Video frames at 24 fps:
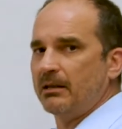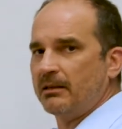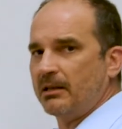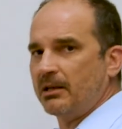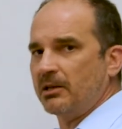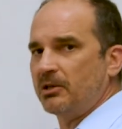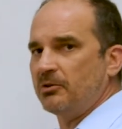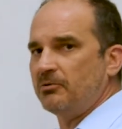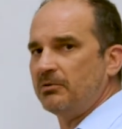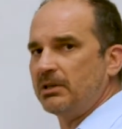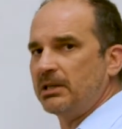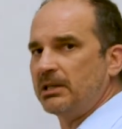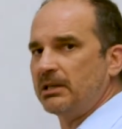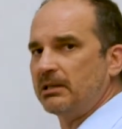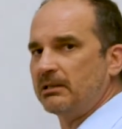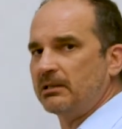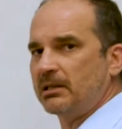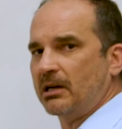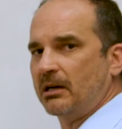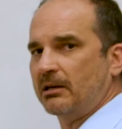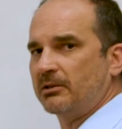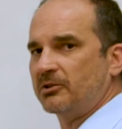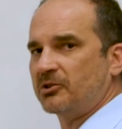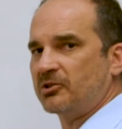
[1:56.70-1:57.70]
that you need
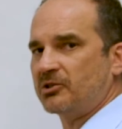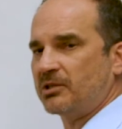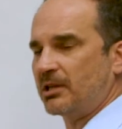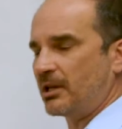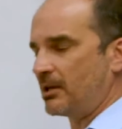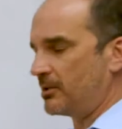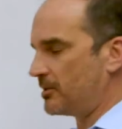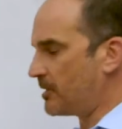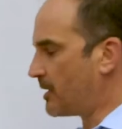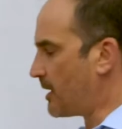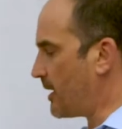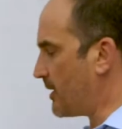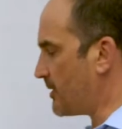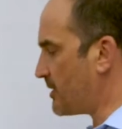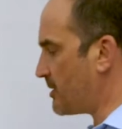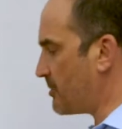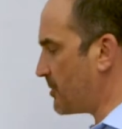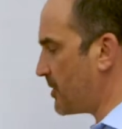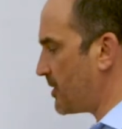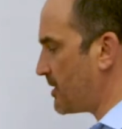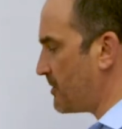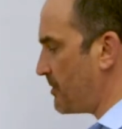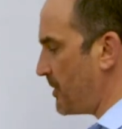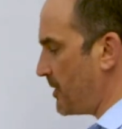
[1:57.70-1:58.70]
to understand your
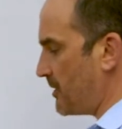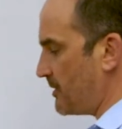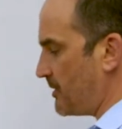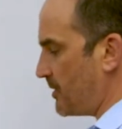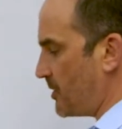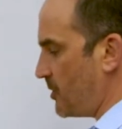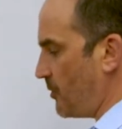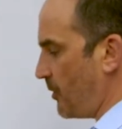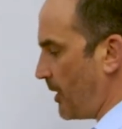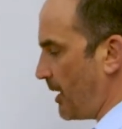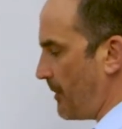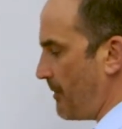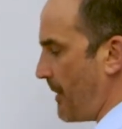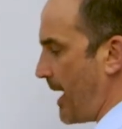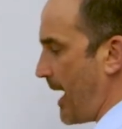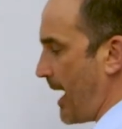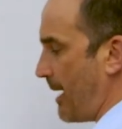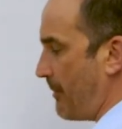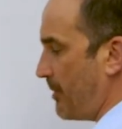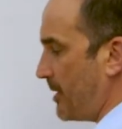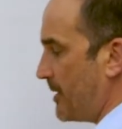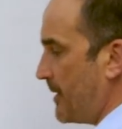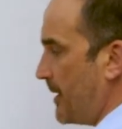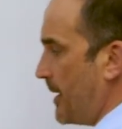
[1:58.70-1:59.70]
customer experience that you want to
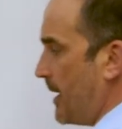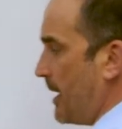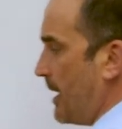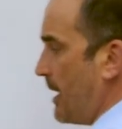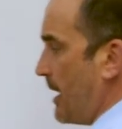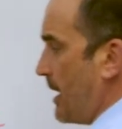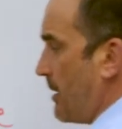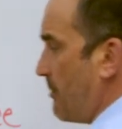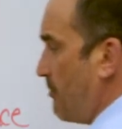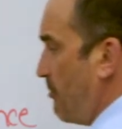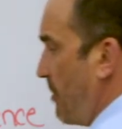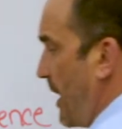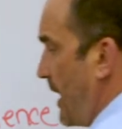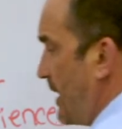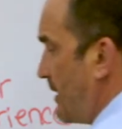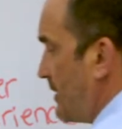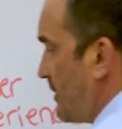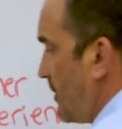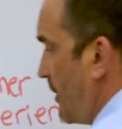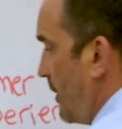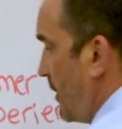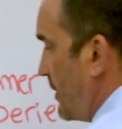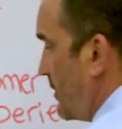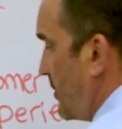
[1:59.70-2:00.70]
map. Based
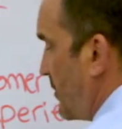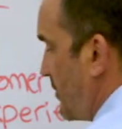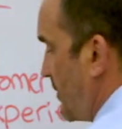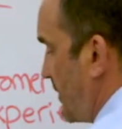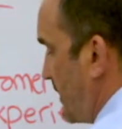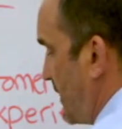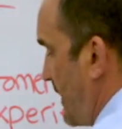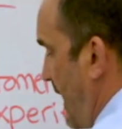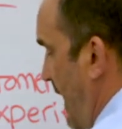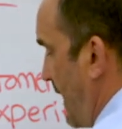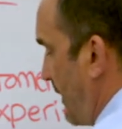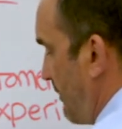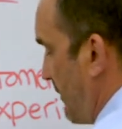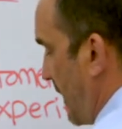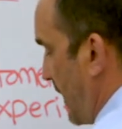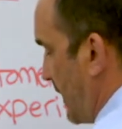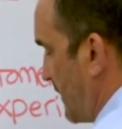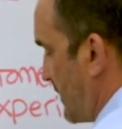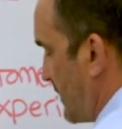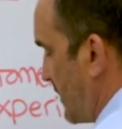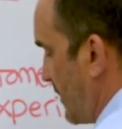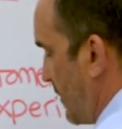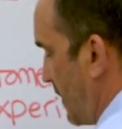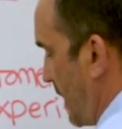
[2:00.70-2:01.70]
on your
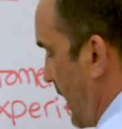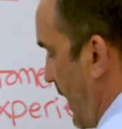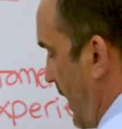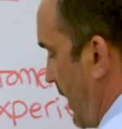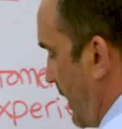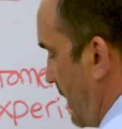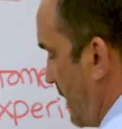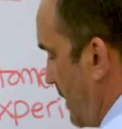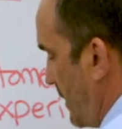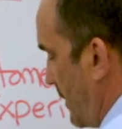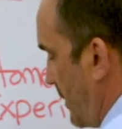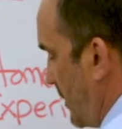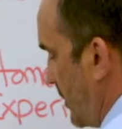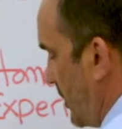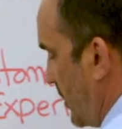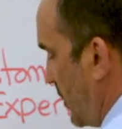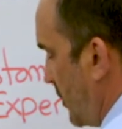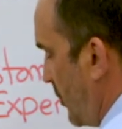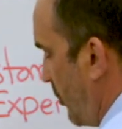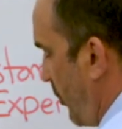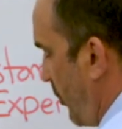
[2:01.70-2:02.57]
segments, okay, you